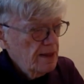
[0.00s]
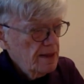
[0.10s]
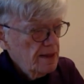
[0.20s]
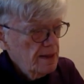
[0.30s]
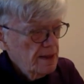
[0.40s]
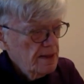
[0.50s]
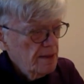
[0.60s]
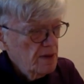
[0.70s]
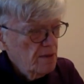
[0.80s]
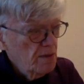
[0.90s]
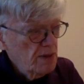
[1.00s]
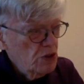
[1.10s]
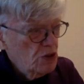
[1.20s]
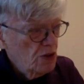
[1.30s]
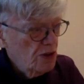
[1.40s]
Some of them will be
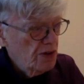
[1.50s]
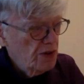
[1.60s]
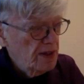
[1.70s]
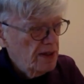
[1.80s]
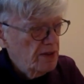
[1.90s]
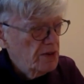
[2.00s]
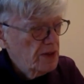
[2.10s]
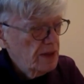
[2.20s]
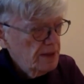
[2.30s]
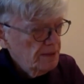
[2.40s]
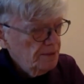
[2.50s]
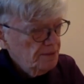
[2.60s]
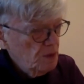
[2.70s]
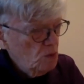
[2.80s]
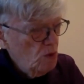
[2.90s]
stronger than others,
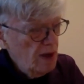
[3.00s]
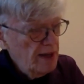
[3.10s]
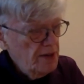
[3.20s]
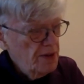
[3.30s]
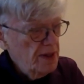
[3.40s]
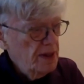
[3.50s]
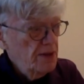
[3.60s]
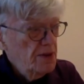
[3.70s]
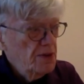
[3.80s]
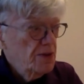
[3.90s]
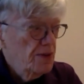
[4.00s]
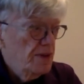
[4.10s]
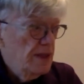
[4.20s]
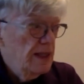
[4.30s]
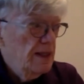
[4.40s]
wider than others.
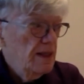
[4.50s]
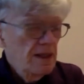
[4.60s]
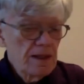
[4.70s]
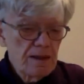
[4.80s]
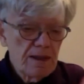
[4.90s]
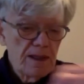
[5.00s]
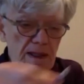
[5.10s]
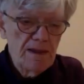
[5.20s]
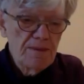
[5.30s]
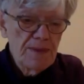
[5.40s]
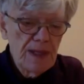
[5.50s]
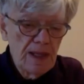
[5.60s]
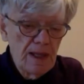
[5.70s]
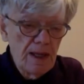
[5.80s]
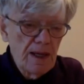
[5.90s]
Okay.
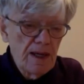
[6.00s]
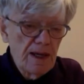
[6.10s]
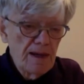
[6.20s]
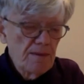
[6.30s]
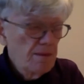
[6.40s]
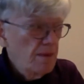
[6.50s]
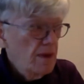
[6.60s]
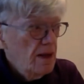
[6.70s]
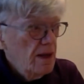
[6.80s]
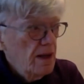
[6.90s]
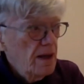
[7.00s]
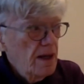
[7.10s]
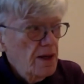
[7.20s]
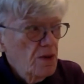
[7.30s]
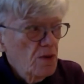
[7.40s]

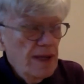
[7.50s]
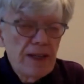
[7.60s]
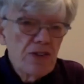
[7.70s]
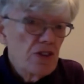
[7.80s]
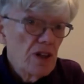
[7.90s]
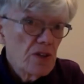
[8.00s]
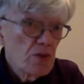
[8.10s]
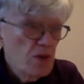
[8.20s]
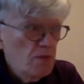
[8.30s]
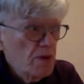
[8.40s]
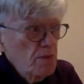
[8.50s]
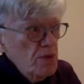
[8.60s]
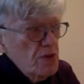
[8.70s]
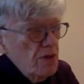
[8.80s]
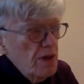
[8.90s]
I don't like it just with purple,
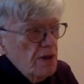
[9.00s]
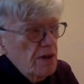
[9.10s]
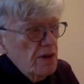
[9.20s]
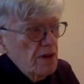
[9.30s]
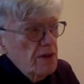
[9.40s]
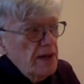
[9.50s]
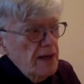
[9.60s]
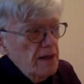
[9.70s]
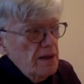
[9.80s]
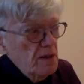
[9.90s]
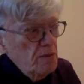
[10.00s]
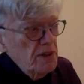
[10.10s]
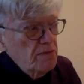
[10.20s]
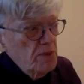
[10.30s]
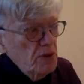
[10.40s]
so I'm going to add a little bit
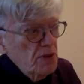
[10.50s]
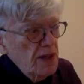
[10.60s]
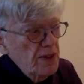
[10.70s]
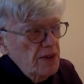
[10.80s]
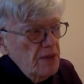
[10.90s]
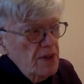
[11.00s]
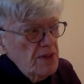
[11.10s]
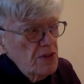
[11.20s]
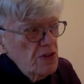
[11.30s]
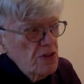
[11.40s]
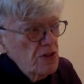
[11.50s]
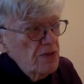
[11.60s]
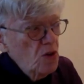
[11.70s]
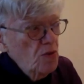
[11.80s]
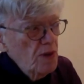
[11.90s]
of blue. And these are just sort of
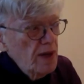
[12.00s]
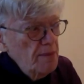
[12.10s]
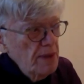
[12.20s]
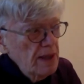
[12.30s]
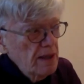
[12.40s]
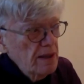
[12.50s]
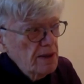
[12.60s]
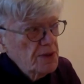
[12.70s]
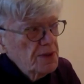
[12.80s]
overlapping colors.